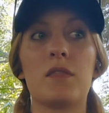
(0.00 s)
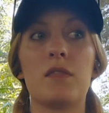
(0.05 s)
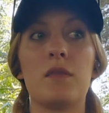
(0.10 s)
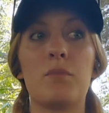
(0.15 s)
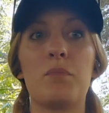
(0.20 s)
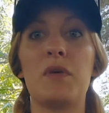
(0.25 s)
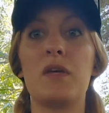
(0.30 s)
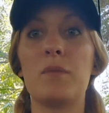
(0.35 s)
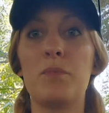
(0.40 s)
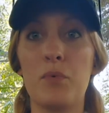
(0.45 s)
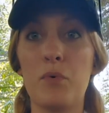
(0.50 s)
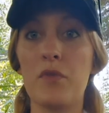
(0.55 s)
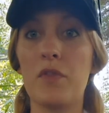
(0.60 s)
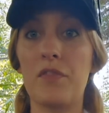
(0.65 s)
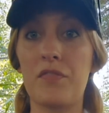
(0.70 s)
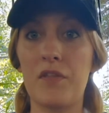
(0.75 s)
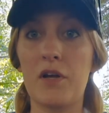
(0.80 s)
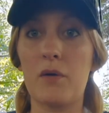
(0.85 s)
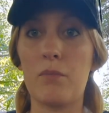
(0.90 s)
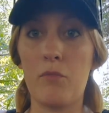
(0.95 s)
The people
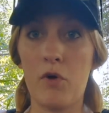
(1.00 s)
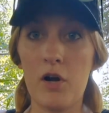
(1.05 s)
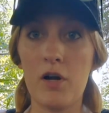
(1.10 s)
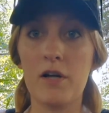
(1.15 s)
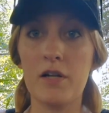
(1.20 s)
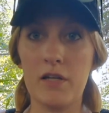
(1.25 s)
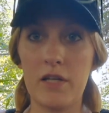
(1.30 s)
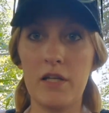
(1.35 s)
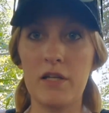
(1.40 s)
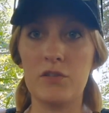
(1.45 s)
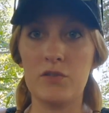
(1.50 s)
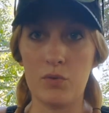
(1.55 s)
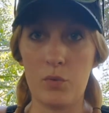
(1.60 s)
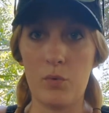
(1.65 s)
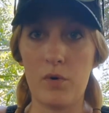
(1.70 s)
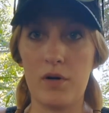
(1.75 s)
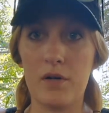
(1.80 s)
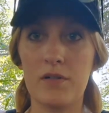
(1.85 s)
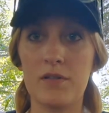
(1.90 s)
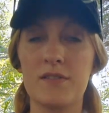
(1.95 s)
that they're marketing
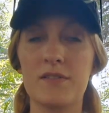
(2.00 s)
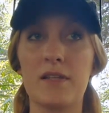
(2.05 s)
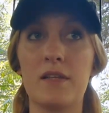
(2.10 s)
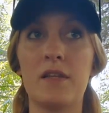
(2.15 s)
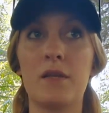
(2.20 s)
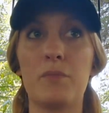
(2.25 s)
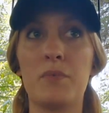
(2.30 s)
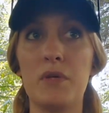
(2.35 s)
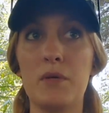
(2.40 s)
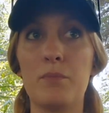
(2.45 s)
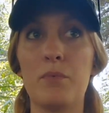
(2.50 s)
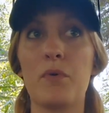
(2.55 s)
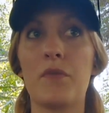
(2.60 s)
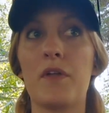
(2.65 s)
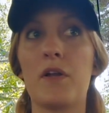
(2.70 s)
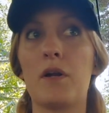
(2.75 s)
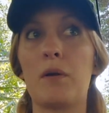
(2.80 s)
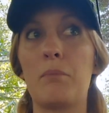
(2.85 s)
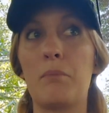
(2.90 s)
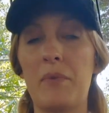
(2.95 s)
towards and the people
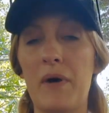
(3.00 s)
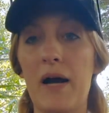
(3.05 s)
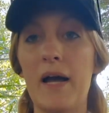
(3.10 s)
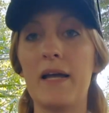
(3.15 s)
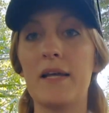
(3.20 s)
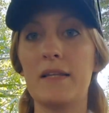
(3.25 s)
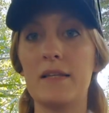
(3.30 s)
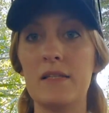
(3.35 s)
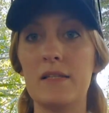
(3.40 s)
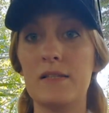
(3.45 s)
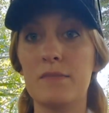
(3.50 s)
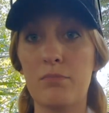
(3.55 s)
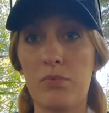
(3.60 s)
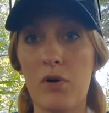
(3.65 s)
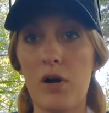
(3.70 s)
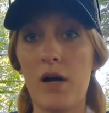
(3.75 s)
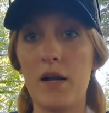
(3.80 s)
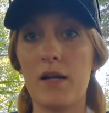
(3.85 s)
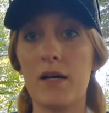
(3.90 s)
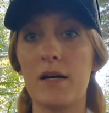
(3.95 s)
that are buying these
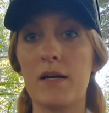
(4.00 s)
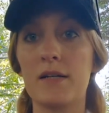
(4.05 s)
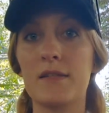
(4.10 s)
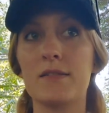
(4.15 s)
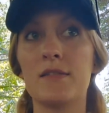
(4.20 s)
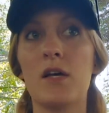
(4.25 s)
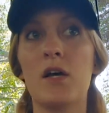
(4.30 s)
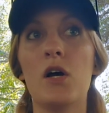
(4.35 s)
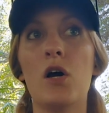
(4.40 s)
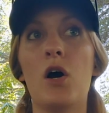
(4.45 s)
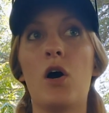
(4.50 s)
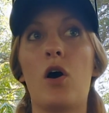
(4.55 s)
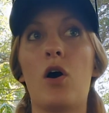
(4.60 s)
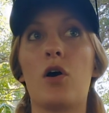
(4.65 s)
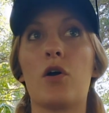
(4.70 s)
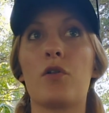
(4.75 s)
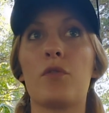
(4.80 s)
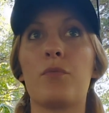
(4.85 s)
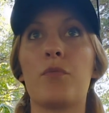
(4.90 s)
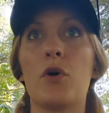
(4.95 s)
products
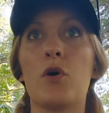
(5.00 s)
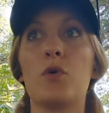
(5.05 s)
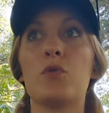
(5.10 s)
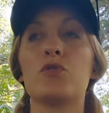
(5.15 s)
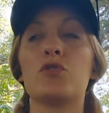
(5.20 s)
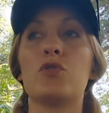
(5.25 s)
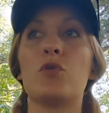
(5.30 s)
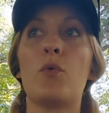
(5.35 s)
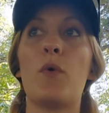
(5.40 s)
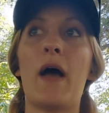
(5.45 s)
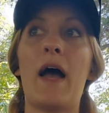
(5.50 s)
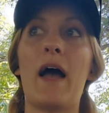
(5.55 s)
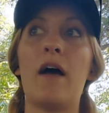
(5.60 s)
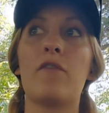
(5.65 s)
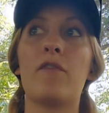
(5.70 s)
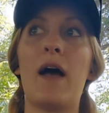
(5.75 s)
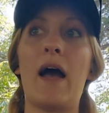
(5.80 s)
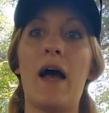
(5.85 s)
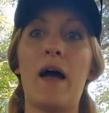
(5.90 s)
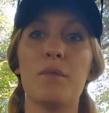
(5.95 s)
are those who
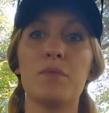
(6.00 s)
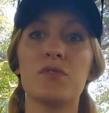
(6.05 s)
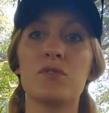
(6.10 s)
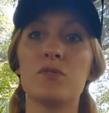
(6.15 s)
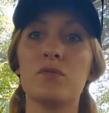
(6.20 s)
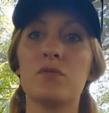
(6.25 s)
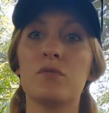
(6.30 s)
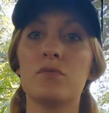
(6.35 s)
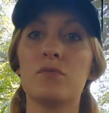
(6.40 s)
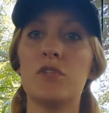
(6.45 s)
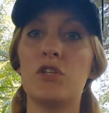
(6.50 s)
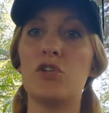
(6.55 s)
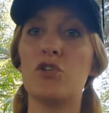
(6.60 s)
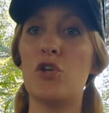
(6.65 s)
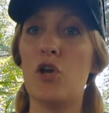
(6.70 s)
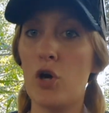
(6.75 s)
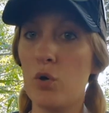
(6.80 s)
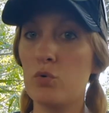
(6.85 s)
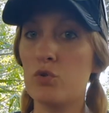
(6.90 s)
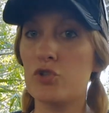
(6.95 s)
have absolutely
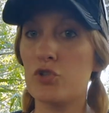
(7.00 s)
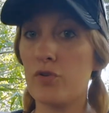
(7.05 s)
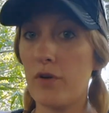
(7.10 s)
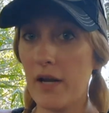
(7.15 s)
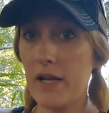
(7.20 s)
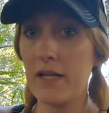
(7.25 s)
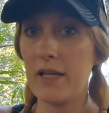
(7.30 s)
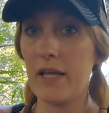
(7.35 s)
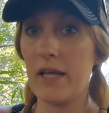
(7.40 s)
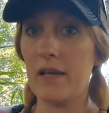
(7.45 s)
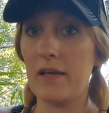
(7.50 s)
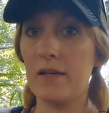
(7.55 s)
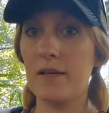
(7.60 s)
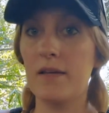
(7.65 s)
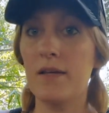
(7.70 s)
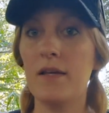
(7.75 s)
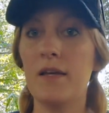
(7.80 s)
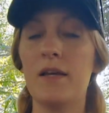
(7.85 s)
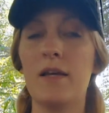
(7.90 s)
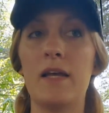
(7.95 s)
no
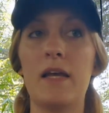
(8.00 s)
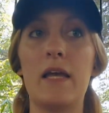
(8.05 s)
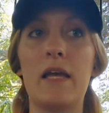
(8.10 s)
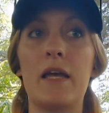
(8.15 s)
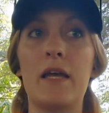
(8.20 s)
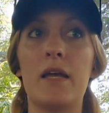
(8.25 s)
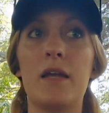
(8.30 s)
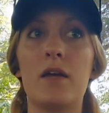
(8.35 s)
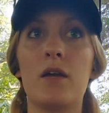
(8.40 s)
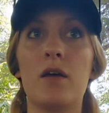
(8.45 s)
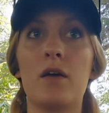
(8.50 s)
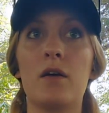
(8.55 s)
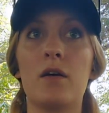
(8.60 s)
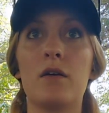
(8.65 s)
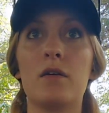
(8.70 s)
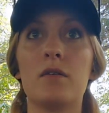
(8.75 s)
training in